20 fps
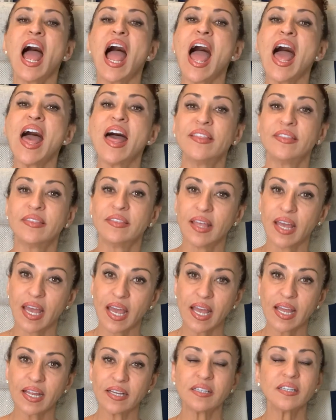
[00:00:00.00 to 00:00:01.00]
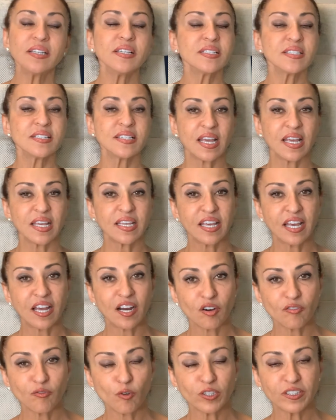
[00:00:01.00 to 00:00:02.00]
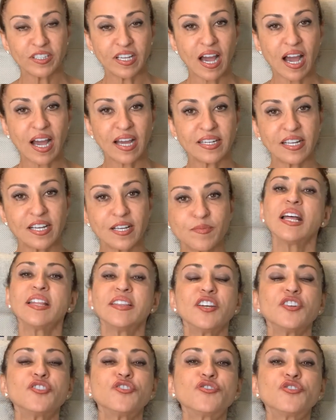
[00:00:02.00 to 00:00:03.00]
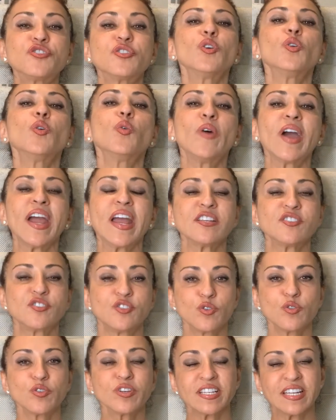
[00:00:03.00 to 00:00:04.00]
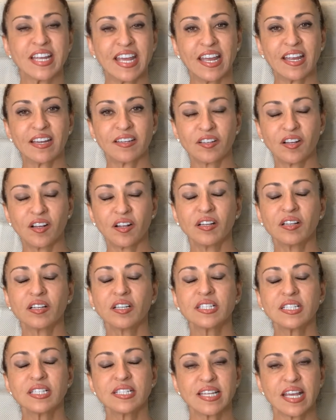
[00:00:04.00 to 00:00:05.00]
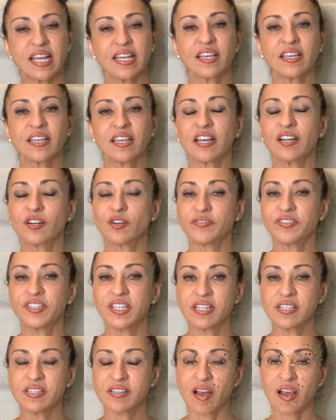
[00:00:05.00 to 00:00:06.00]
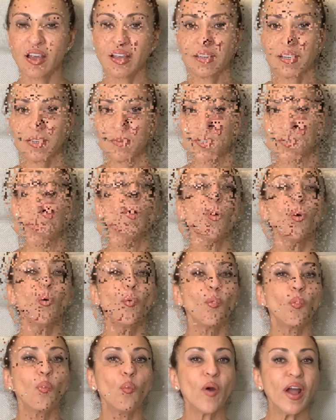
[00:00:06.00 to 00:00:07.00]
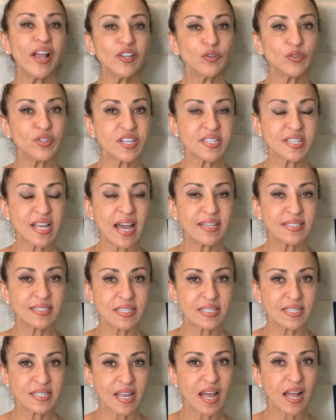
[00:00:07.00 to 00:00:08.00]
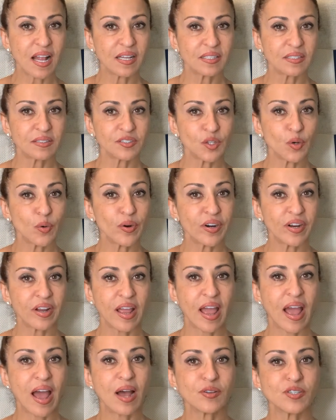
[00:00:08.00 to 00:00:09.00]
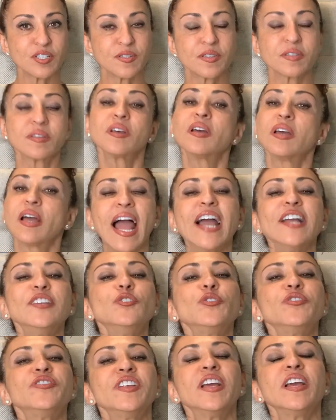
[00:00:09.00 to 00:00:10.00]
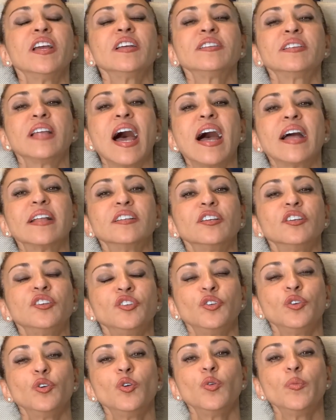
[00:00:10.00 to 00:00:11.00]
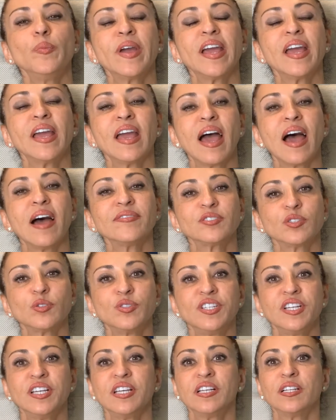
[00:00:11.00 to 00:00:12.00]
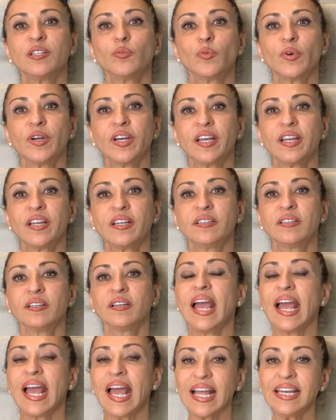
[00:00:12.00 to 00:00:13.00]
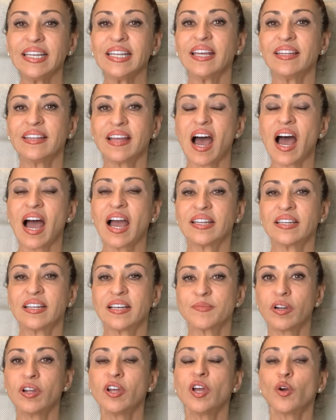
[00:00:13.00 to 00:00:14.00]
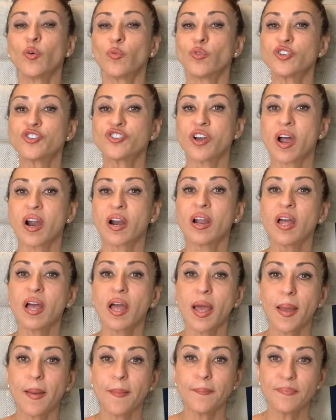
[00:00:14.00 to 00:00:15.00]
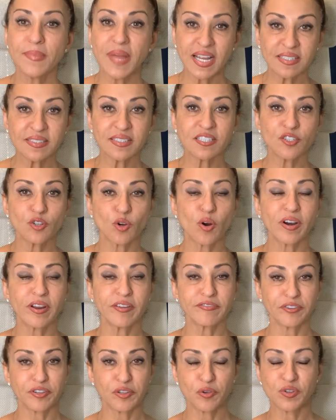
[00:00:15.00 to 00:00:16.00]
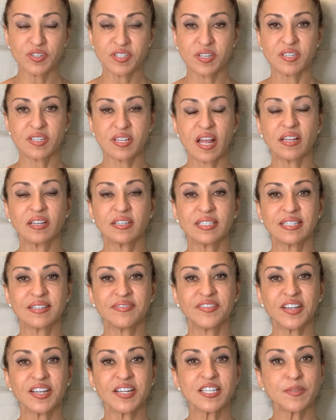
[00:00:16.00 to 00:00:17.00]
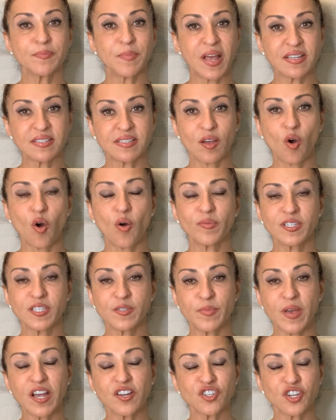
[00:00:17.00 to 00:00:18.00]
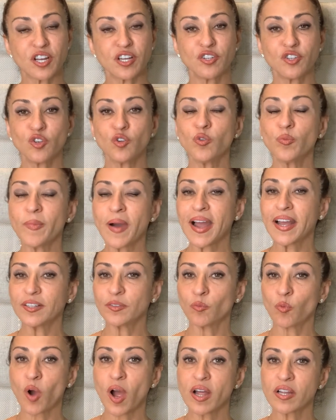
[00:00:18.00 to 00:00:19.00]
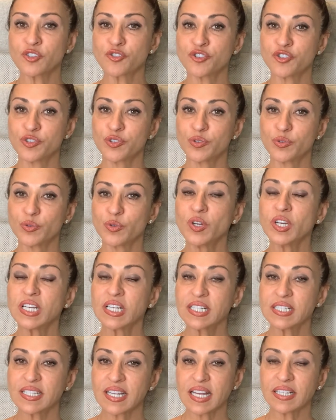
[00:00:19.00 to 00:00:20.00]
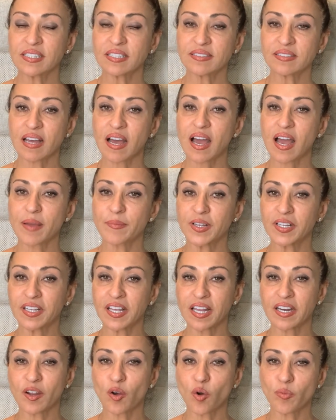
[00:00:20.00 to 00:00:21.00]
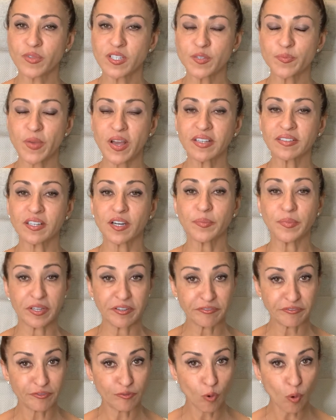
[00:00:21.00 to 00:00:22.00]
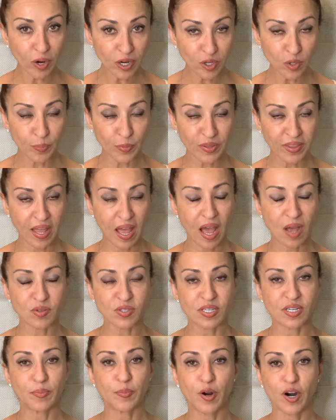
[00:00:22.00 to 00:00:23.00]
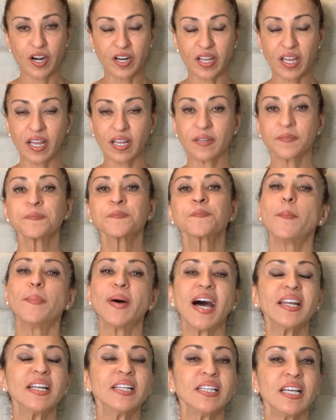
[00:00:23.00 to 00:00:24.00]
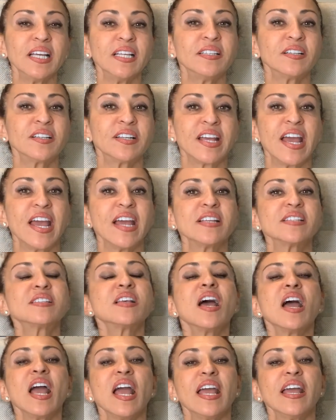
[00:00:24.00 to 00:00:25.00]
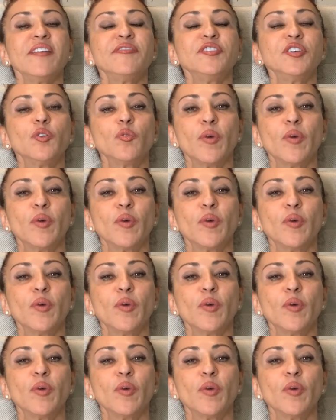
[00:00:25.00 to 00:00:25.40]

and then take care of all the items. There's two ways you can handle taking care of these items without when you decide to sell your house and you think that you may have to deal with any of the items which are mandatory for you as the seller to fix past the home inspection, you might want to take the time and get a home inspector before you put the house on the market. But in either case, if you